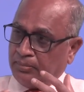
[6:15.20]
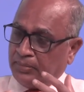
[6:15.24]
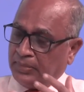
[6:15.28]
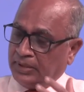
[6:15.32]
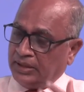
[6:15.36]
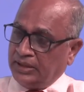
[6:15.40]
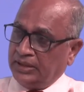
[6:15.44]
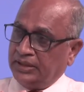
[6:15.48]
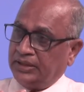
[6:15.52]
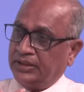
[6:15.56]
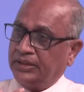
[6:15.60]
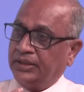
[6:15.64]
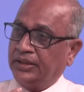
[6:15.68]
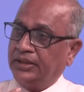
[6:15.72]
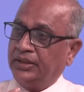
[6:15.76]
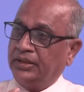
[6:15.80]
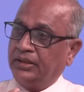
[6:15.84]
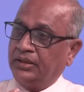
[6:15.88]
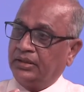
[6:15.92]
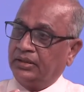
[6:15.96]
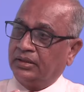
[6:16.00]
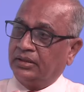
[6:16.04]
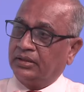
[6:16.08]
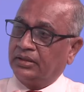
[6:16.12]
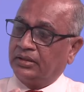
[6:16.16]

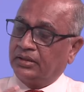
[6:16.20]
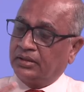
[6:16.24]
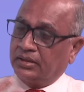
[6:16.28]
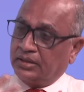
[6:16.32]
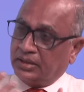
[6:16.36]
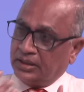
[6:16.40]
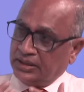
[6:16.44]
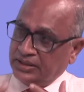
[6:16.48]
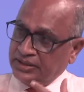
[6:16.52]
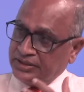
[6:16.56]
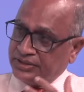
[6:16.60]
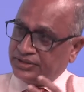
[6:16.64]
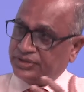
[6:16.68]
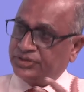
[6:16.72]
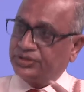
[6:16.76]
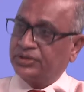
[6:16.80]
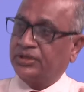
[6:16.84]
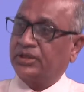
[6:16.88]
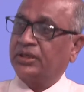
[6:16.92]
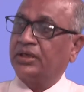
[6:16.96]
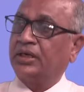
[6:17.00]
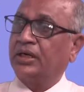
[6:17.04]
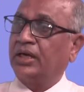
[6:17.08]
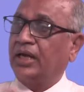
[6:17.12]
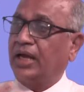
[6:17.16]

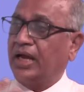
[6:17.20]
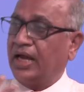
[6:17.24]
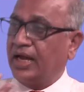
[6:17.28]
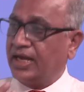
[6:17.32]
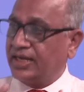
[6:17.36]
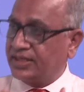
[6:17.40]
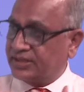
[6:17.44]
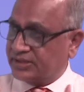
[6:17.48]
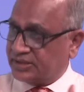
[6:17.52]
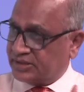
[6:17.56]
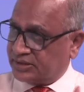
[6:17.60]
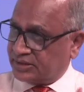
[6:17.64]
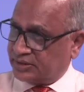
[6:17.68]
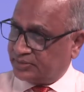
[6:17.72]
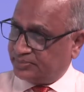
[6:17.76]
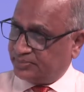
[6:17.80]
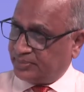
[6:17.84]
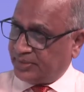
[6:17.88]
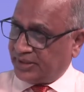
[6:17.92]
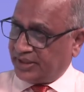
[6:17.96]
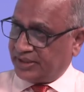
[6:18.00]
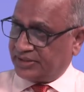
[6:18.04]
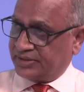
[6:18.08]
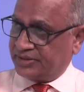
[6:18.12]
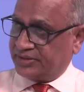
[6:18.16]
multicultural
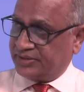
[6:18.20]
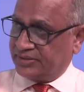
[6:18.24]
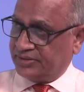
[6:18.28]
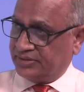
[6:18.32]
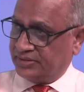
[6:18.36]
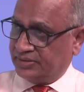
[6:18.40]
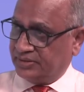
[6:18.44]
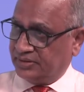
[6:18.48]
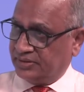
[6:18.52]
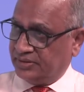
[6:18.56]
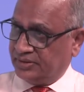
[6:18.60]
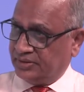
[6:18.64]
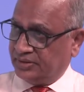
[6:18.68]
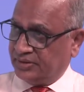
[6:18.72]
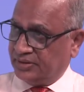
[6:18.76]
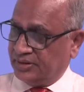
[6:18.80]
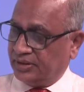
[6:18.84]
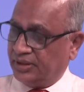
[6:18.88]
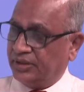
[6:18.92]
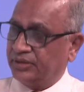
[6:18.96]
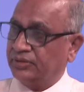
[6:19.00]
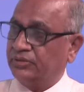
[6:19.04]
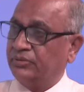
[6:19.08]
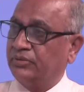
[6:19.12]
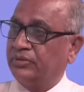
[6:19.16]
aspects
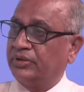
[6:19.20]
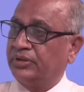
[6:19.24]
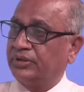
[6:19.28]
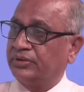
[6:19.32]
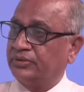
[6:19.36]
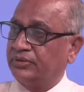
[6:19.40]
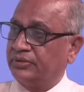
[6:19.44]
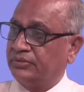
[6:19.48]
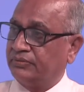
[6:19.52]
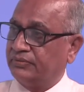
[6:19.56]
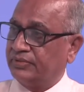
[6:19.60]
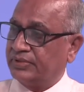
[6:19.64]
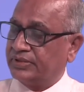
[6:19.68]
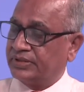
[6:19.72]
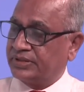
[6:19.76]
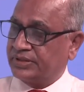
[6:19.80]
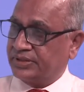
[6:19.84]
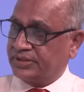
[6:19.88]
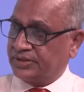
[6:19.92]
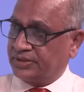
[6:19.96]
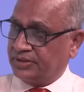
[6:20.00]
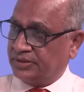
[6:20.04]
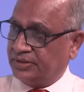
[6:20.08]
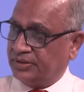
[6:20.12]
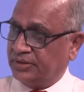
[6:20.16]
in your
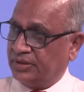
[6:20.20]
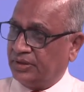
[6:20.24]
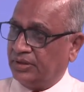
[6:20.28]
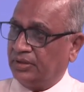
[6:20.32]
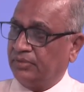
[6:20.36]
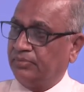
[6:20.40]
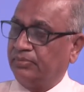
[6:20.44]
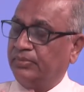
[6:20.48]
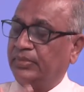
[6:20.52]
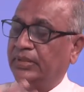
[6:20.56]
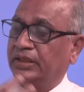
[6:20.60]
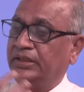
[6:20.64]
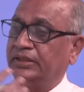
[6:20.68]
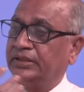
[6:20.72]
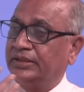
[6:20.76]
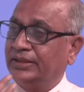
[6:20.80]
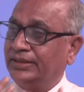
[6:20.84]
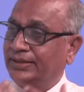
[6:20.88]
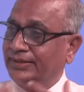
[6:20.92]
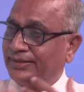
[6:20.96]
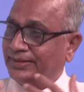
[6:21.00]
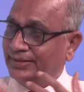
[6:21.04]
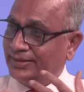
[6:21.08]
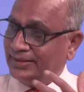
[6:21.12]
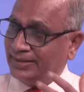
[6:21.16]
university,
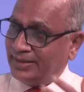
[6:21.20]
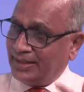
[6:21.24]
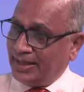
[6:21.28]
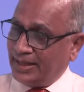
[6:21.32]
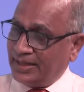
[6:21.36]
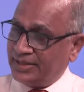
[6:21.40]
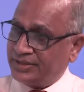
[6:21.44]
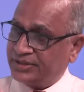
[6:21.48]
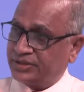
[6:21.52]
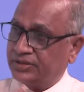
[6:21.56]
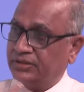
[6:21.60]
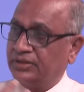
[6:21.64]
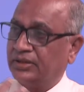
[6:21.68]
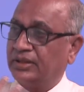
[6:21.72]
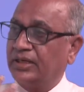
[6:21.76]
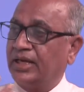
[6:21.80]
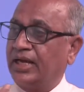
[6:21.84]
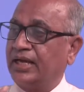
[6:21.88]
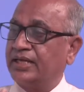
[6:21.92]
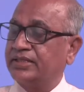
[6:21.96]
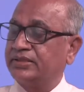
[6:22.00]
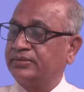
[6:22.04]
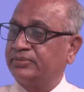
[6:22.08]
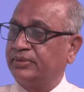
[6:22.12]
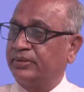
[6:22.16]
multinational
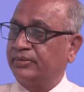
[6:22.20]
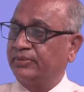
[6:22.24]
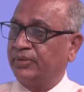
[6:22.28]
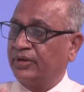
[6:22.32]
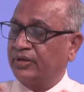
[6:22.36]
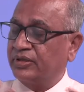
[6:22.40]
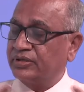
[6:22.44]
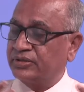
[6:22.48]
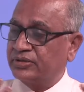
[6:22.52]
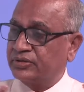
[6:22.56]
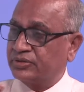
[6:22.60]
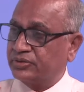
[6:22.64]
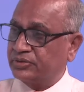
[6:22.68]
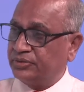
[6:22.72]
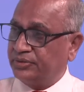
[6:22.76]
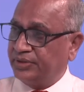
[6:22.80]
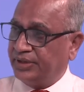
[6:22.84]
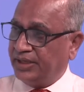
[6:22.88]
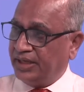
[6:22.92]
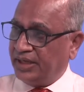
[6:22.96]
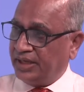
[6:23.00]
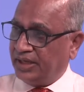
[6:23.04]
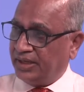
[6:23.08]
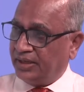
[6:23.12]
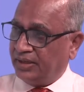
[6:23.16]
aspect, because
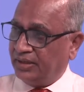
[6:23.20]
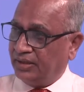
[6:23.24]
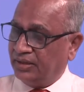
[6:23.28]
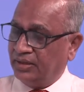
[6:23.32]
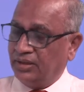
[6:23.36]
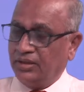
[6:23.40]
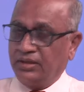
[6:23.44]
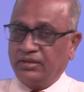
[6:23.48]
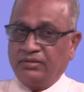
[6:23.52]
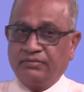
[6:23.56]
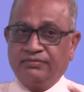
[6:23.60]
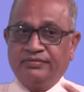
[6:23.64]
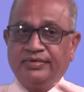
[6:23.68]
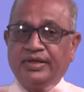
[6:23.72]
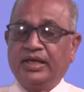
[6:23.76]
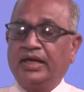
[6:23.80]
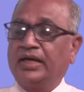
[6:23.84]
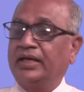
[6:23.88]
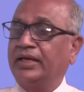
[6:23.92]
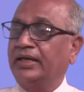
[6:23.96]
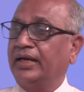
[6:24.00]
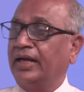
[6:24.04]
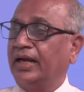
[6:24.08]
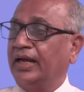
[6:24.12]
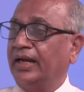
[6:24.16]
today we
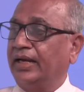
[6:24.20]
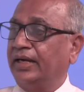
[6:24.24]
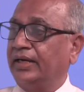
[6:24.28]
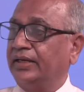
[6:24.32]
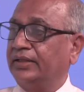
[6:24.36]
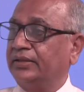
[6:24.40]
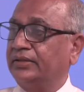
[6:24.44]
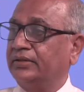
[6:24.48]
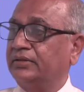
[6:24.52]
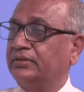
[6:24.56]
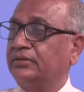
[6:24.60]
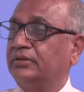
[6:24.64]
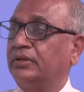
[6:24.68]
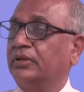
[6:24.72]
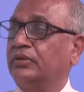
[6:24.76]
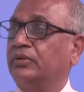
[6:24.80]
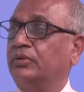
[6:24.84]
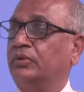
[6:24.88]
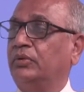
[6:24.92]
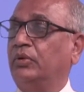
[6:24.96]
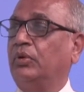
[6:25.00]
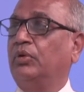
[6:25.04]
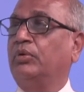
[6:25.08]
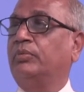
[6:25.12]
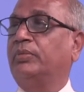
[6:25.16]
are at the
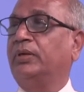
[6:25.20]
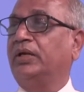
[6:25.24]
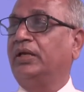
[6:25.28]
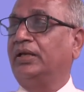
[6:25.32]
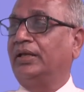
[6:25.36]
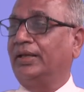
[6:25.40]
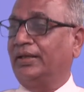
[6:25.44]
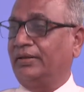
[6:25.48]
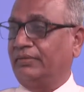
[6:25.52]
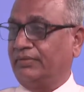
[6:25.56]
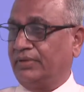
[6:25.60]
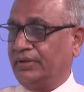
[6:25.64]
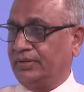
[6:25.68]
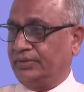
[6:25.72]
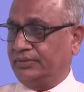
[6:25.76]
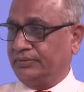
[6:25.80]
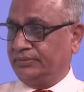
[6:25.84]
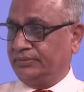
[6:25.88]
global level.